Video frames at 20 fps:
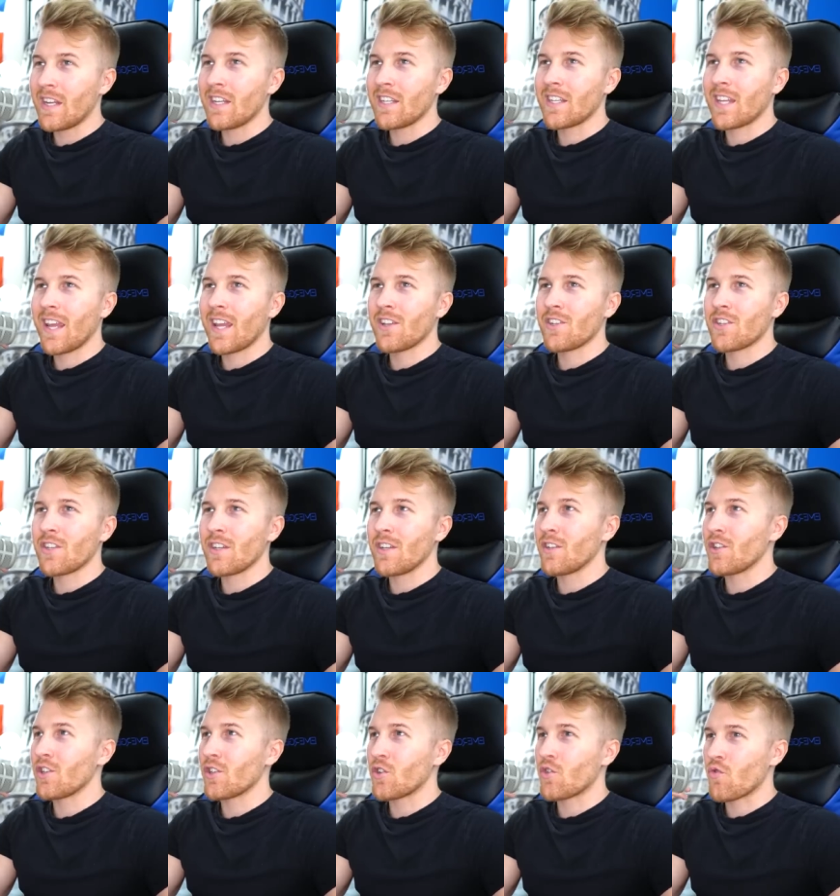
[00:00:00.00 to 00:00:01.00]

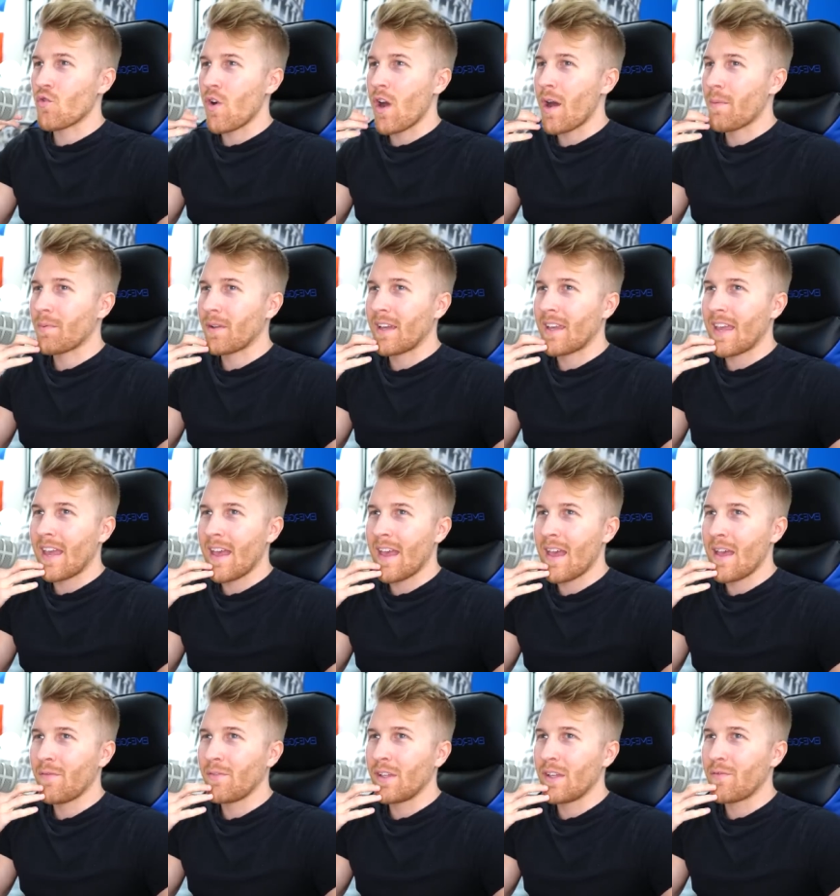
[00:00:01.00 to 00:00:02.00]
intention just dropped like
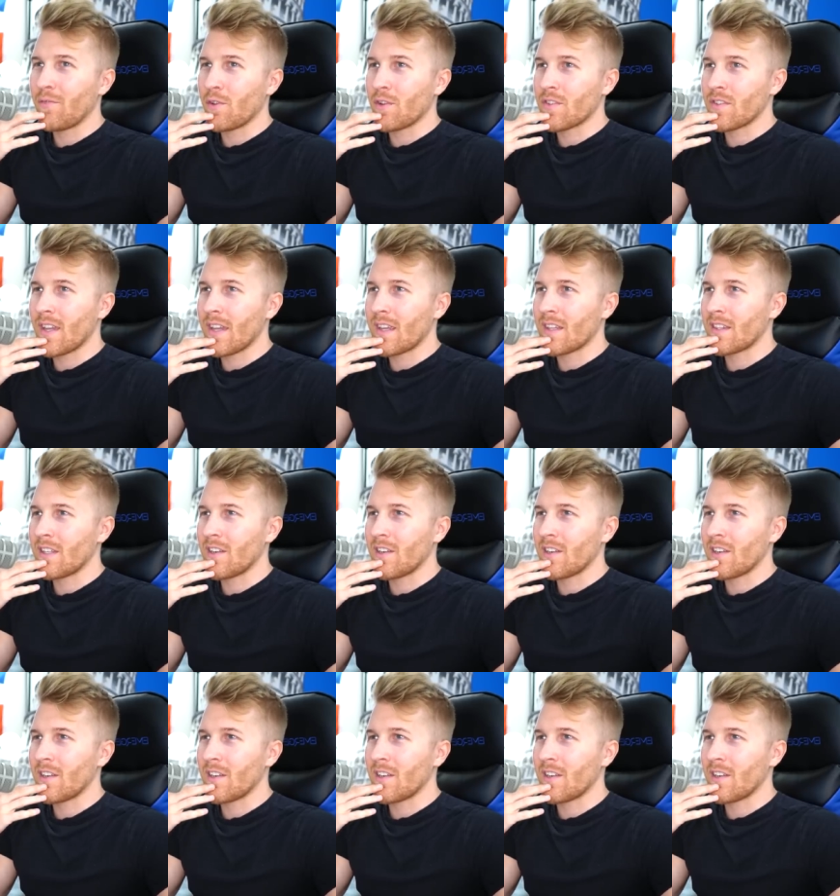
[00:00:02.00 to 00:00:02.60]
heavily for a second